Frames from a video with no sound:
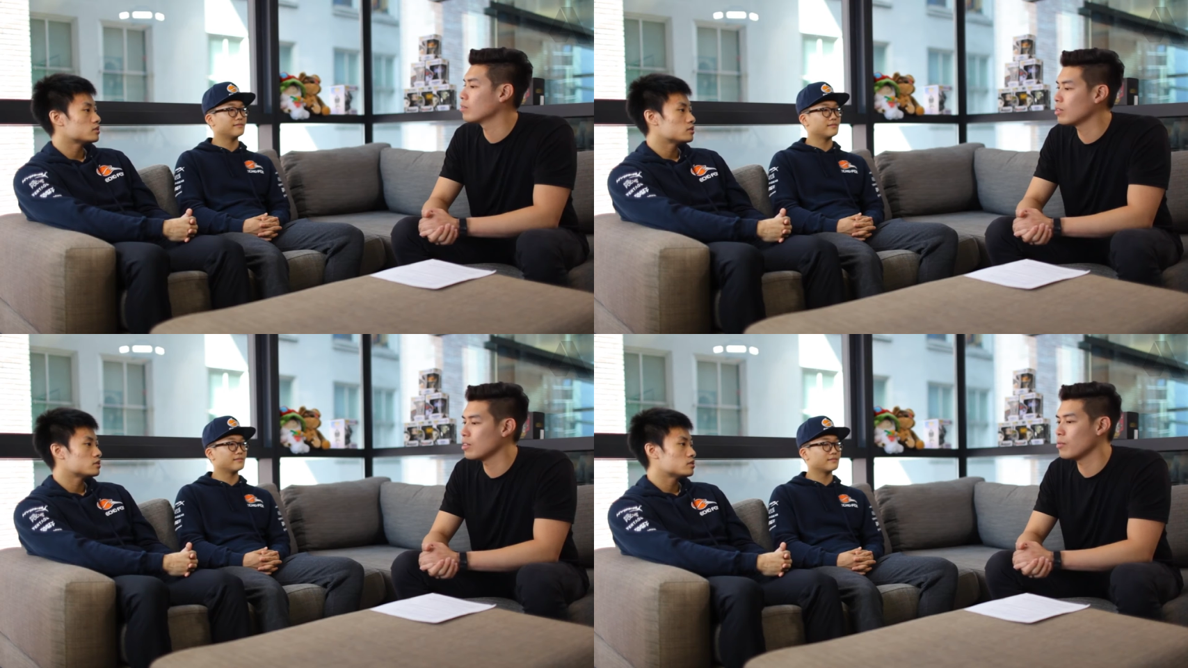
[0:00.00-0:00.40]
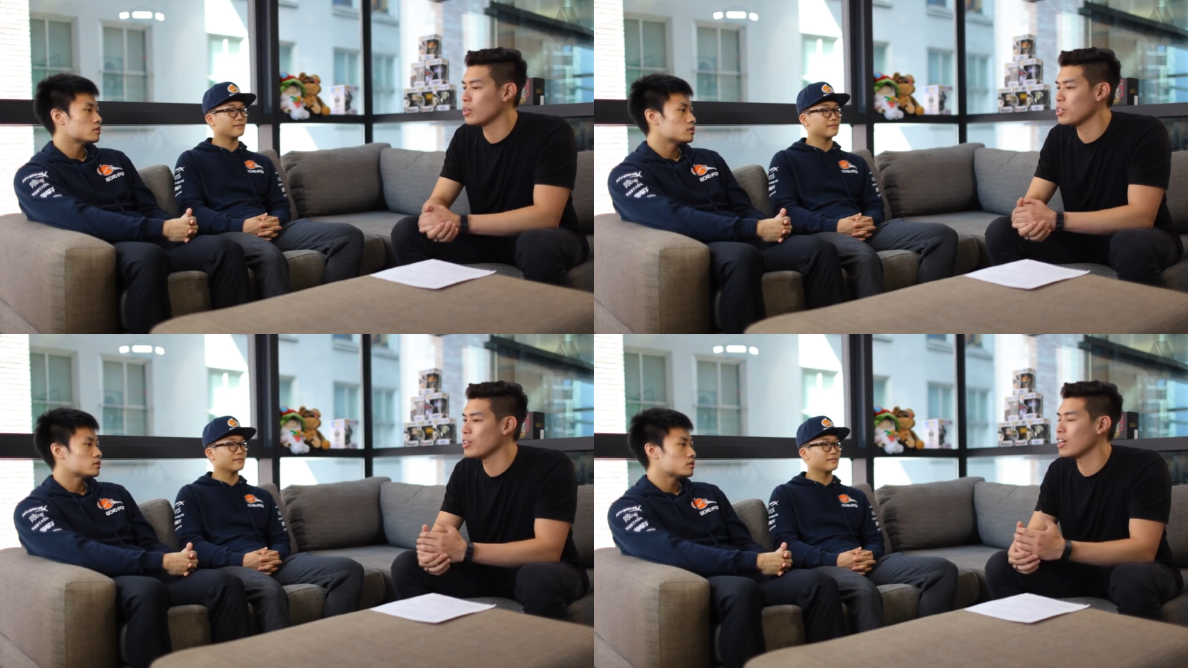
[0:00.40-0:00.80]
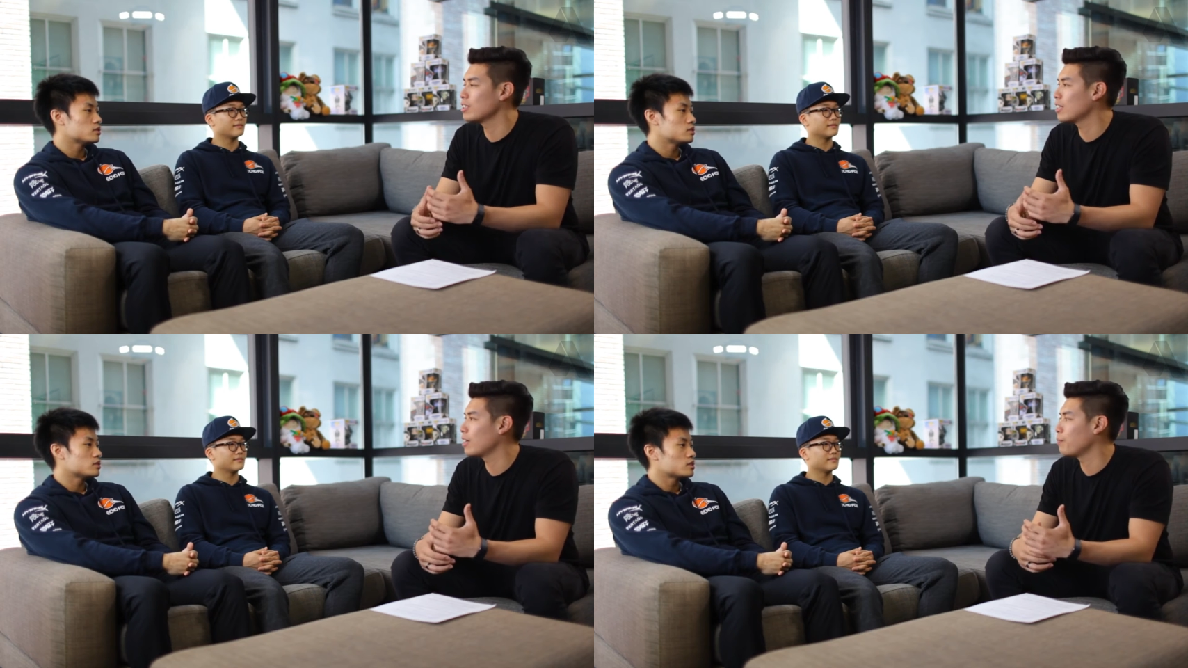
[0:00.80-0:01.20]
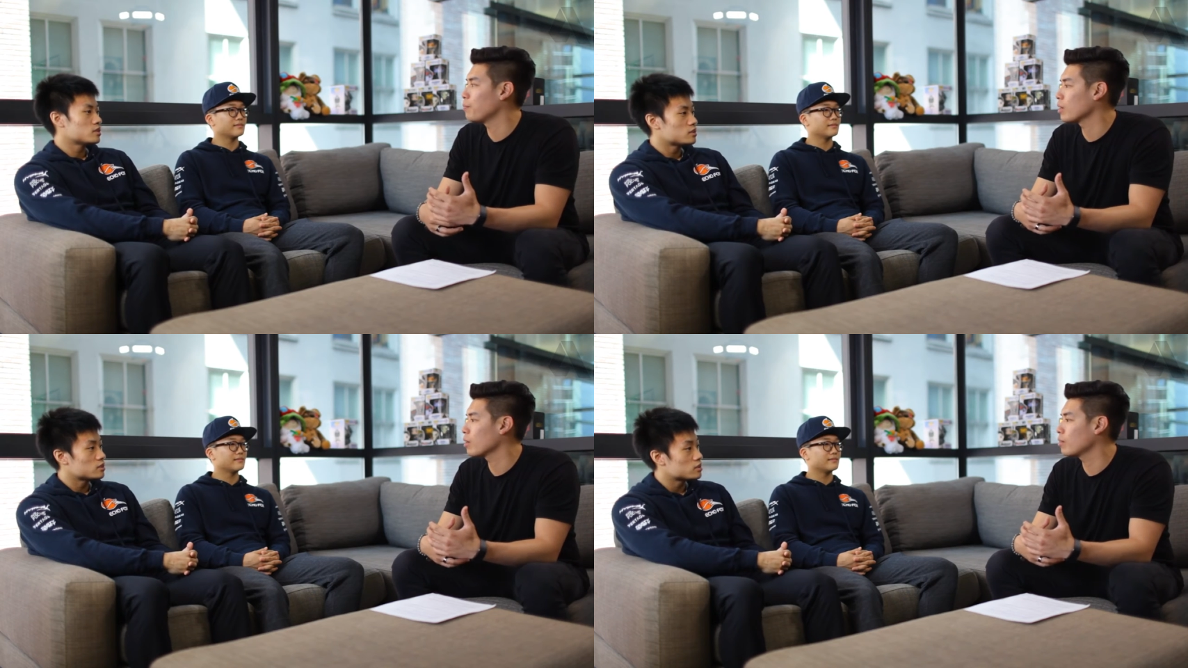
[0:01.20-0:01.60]
Speaker 1: what What do you guys?
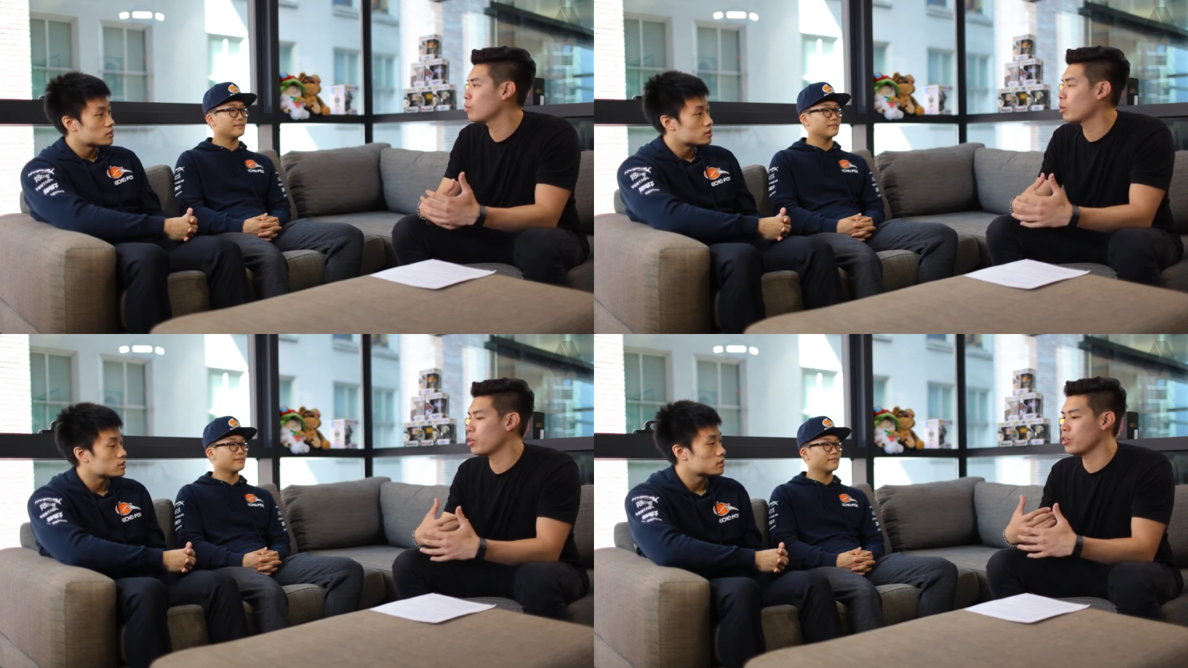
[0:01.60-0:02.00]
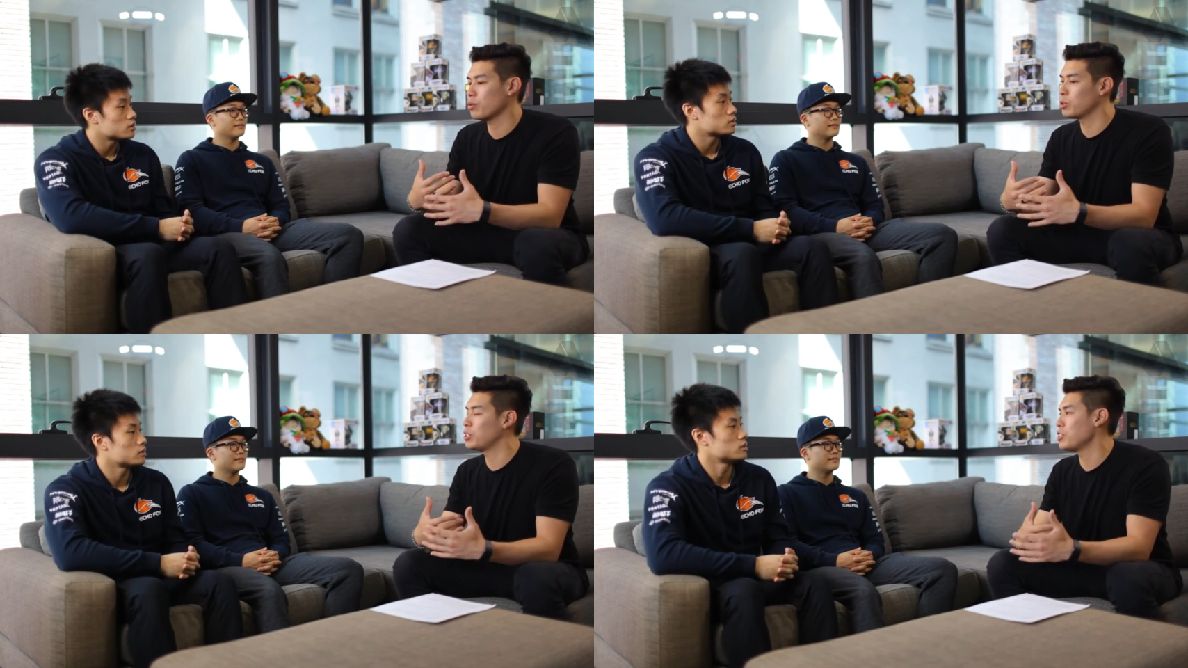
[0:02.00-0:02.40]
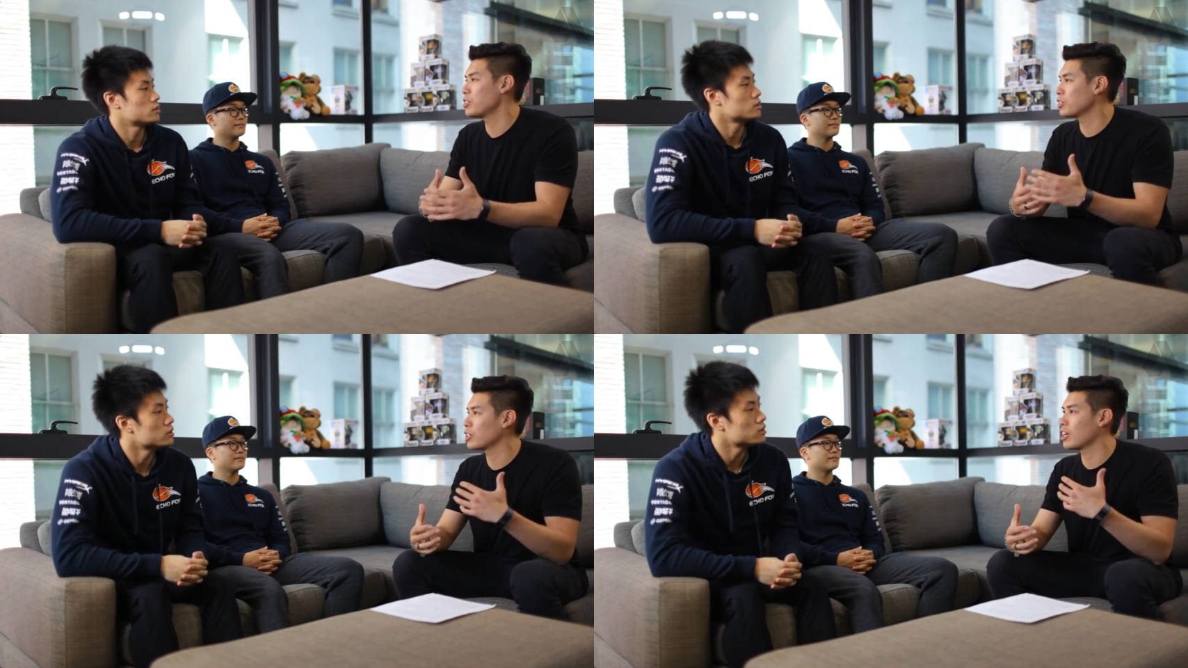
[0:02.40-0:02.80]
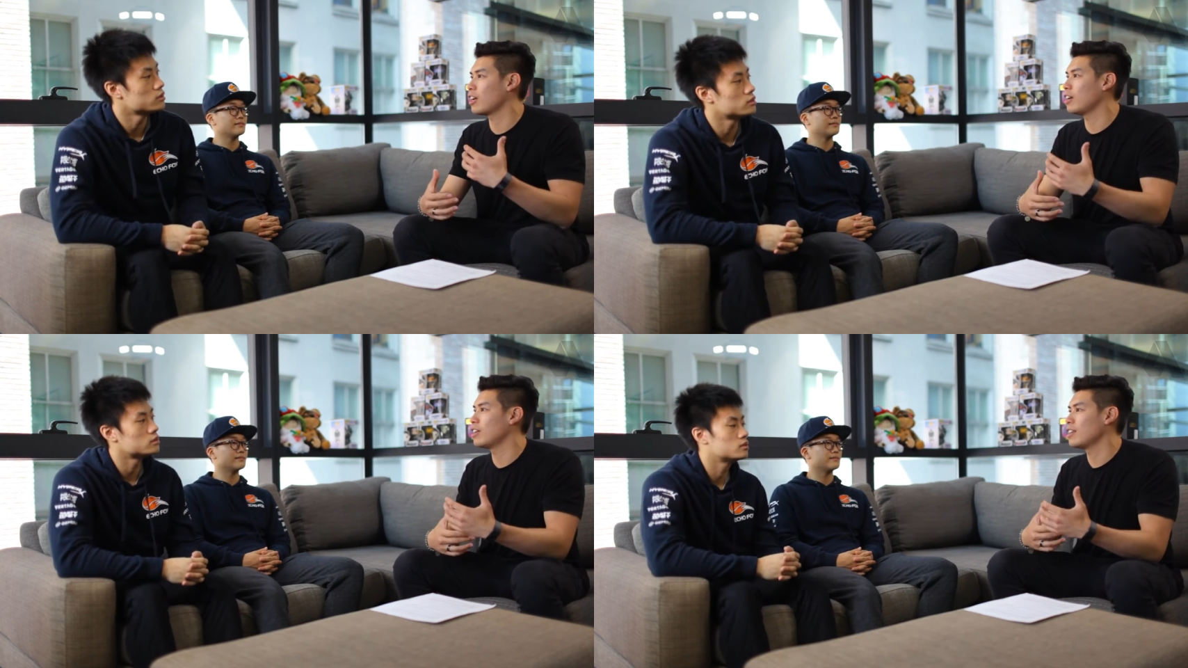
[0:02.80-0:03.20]
Um, what are your procedures in
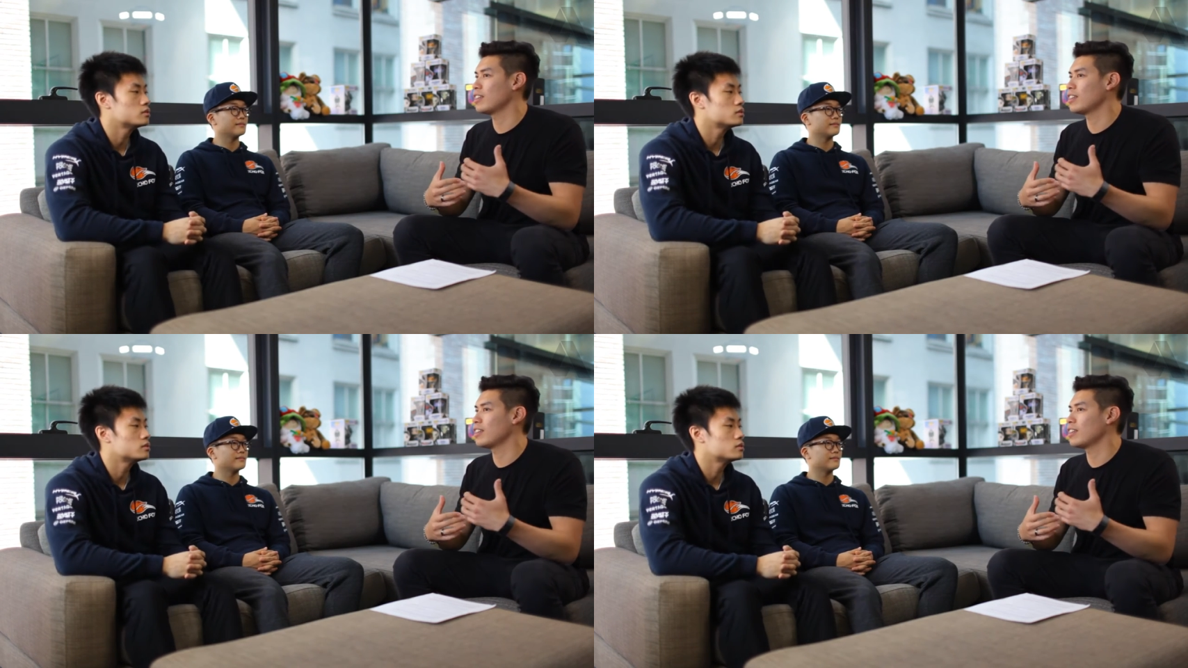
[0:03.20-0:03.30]
kind of